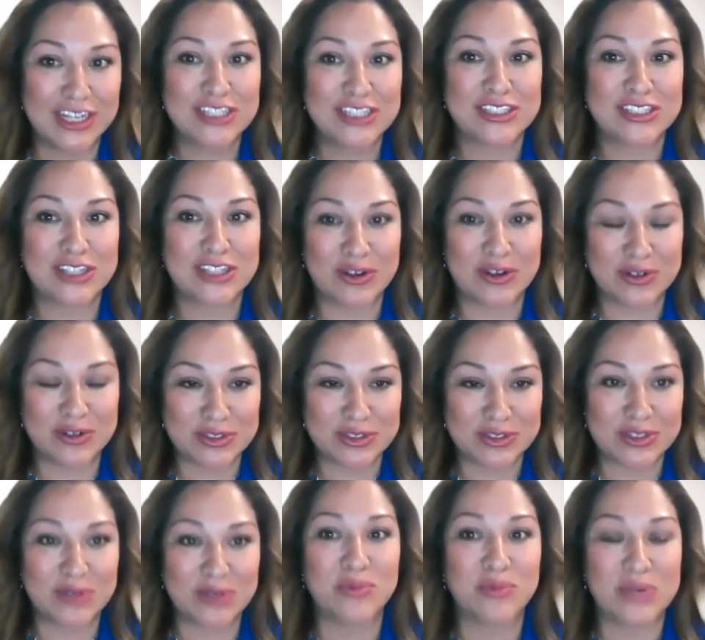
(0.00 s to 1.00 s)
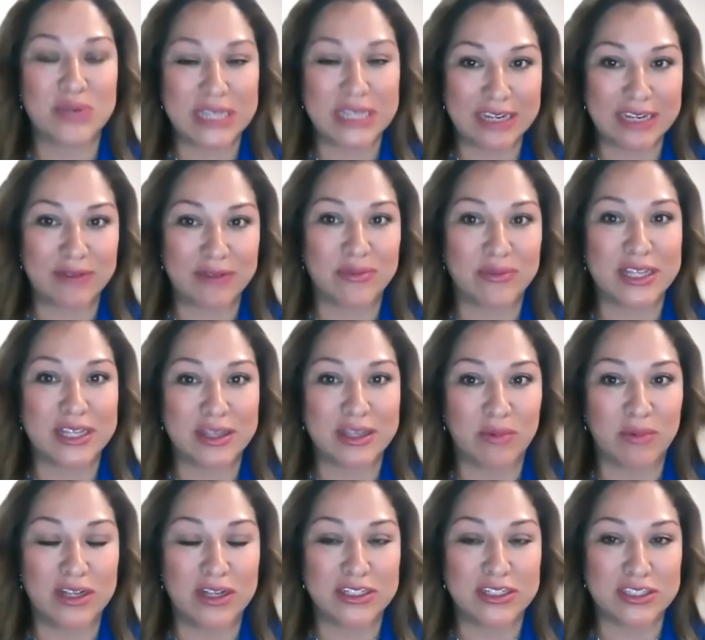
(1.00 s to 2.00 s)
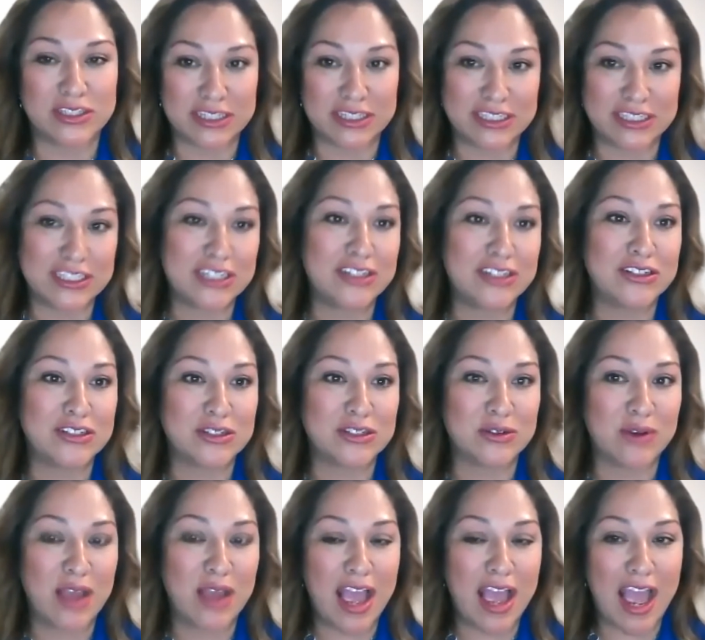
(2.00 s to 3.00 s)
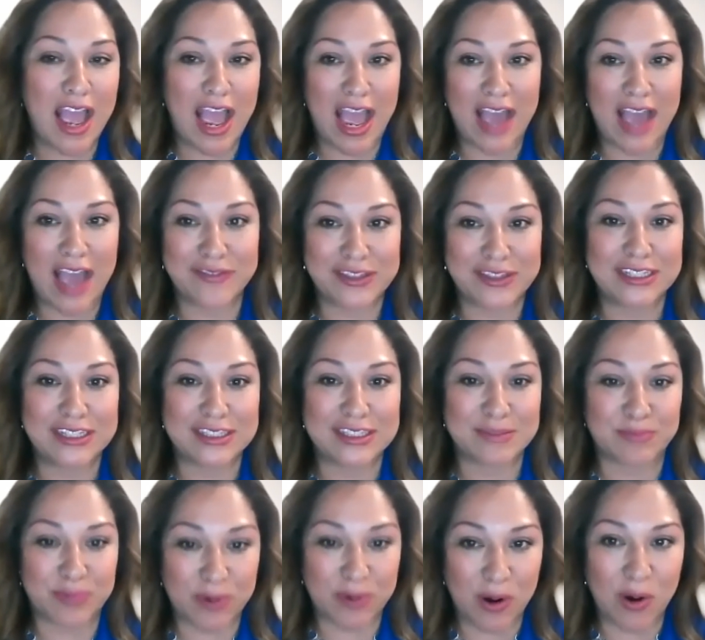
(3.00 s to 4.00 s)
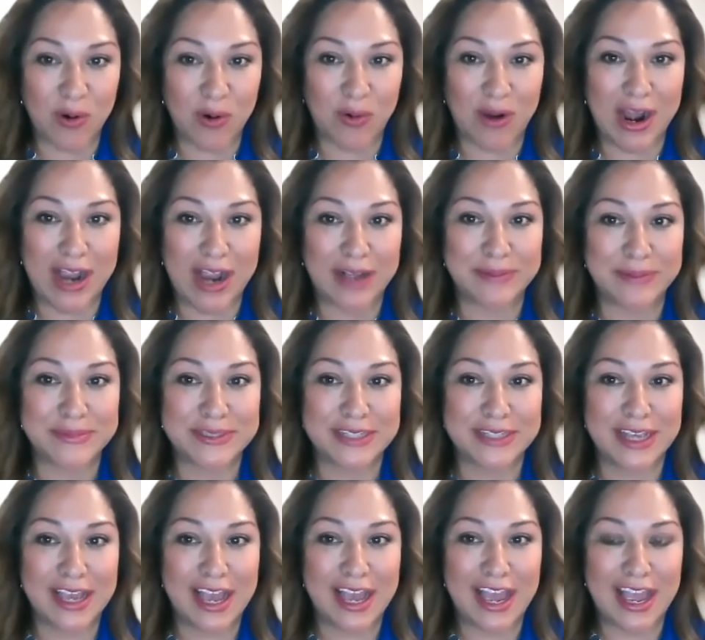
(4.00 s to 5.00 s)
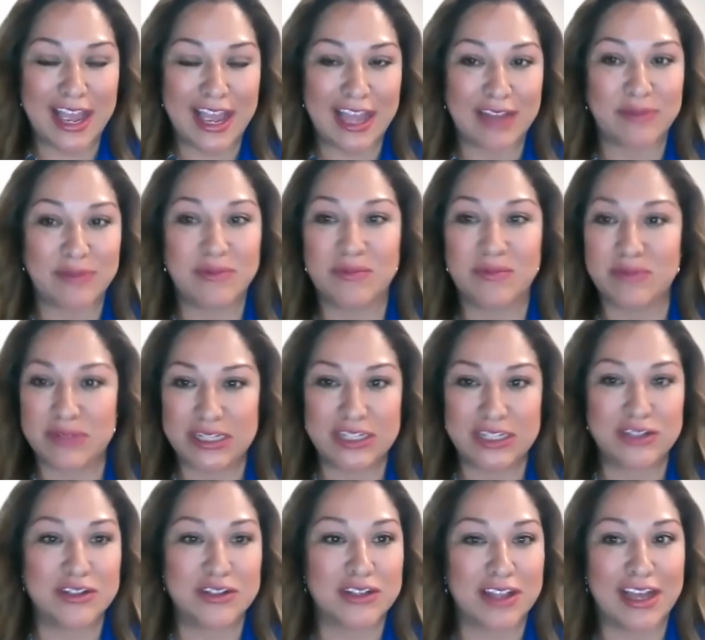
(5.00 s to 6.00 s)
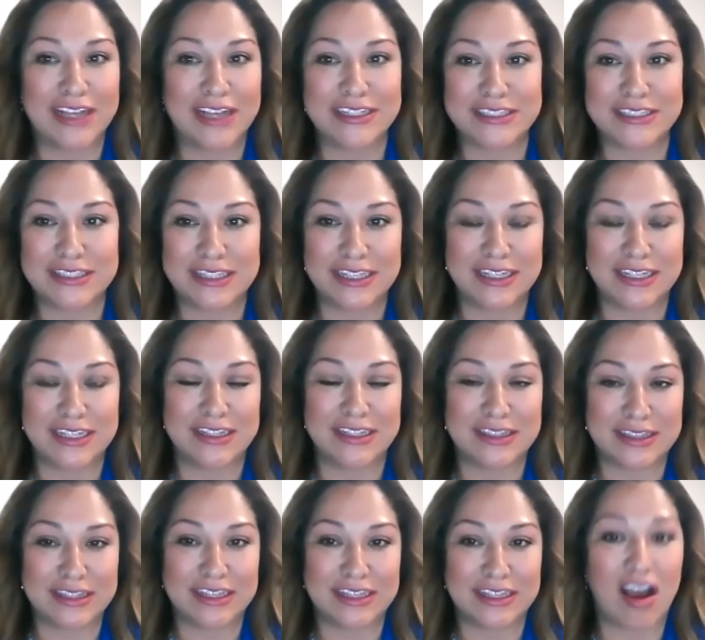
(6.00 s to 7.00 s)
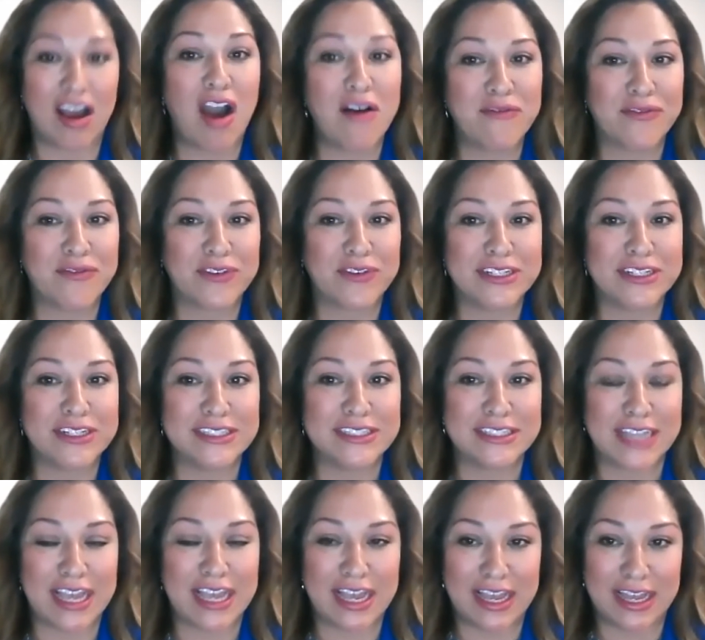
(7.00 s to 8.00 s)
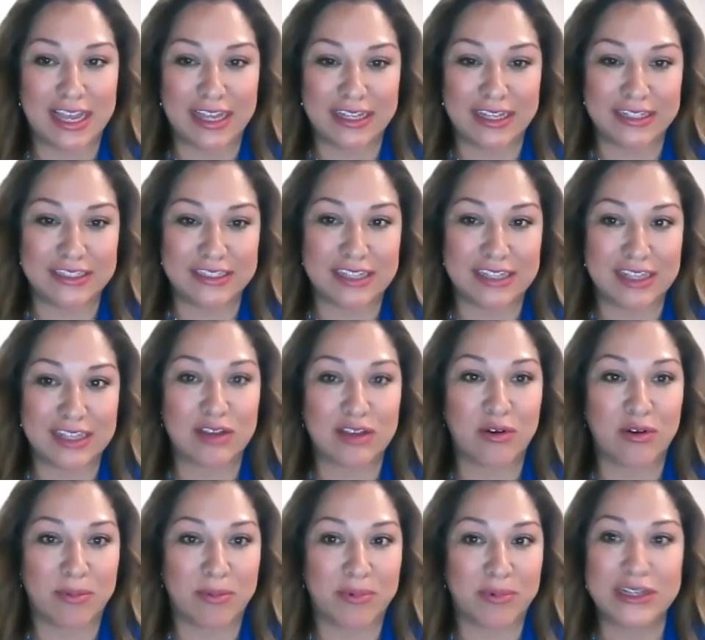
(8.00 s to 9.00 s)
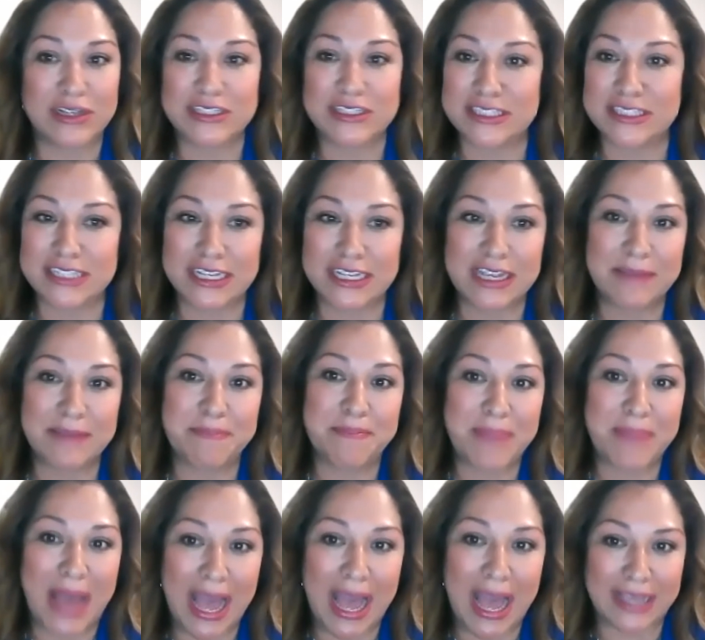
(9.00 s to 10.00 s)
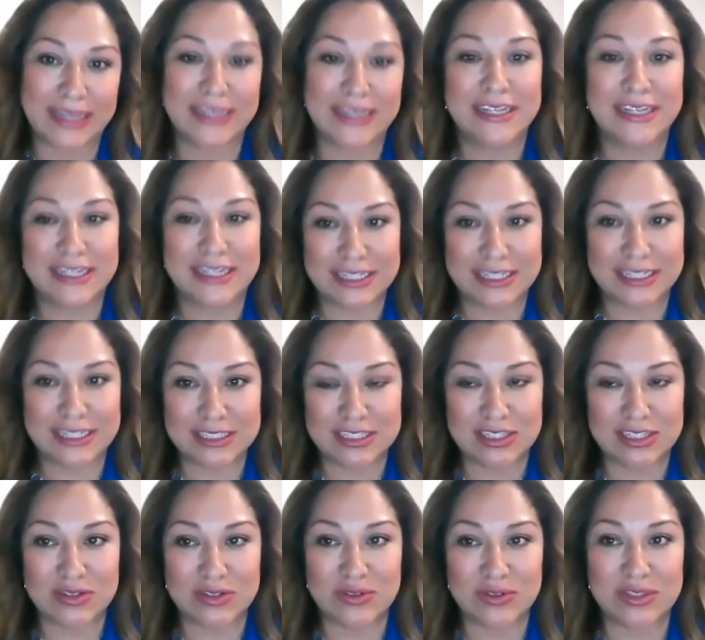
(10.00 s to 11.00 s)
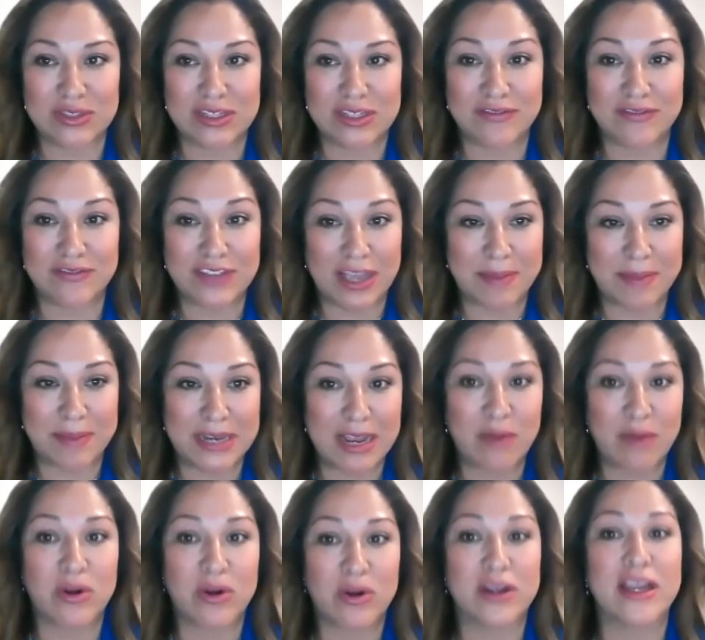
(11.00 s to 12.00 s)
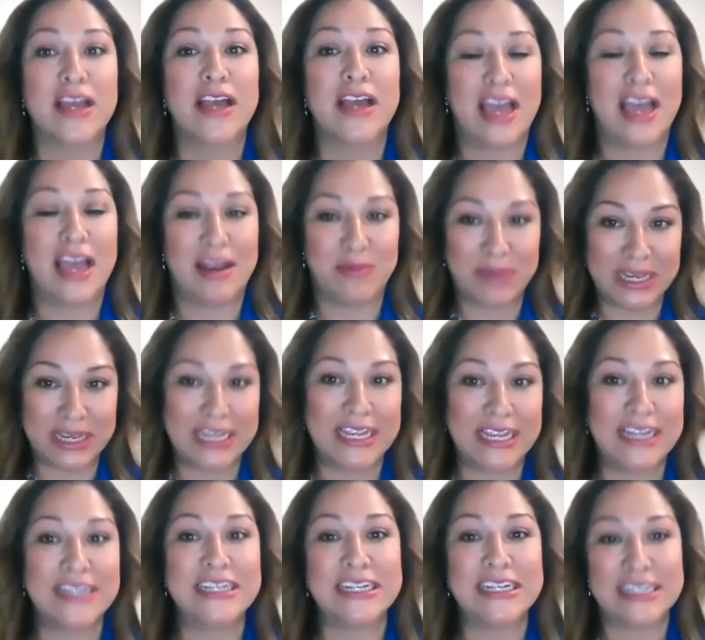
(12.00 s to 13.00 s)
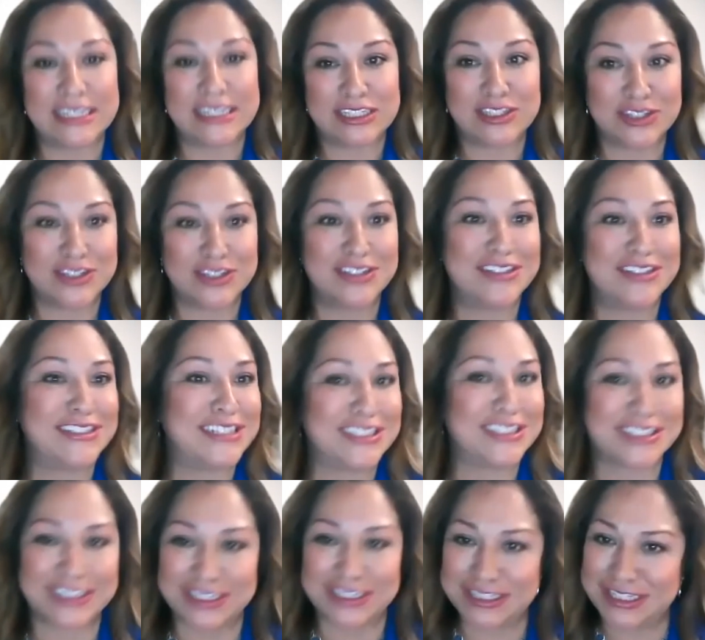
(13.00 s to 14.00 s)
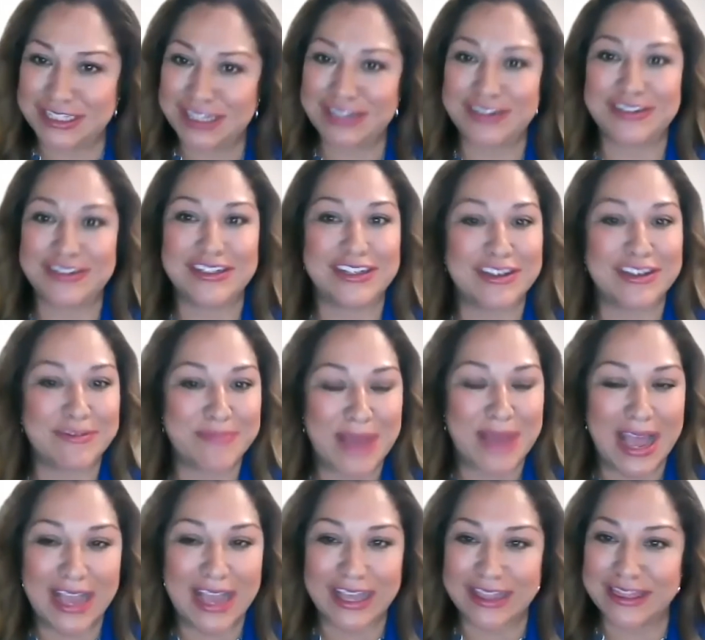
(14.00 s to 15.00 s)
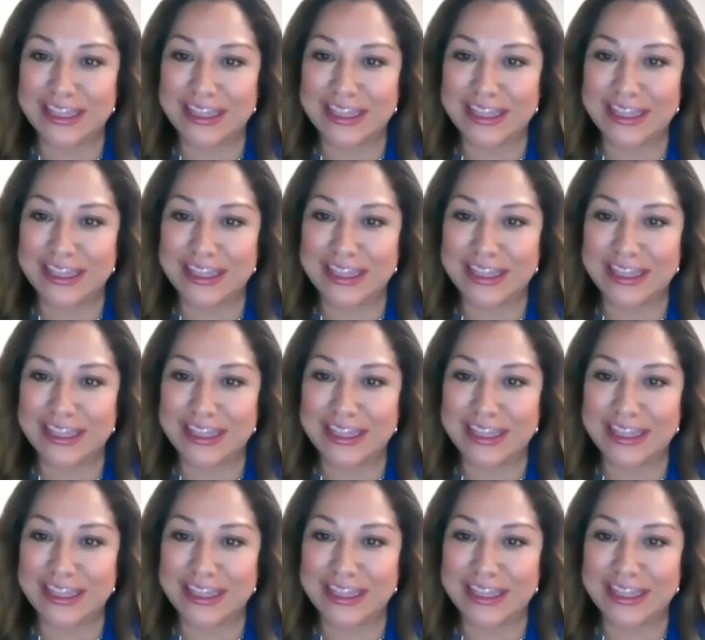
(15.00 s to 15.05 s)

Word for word: So, so we really want to continue to have these programs and we utilize the, the conference and the corporations and give back into the VIB network. And we, in turn, just continue to give back and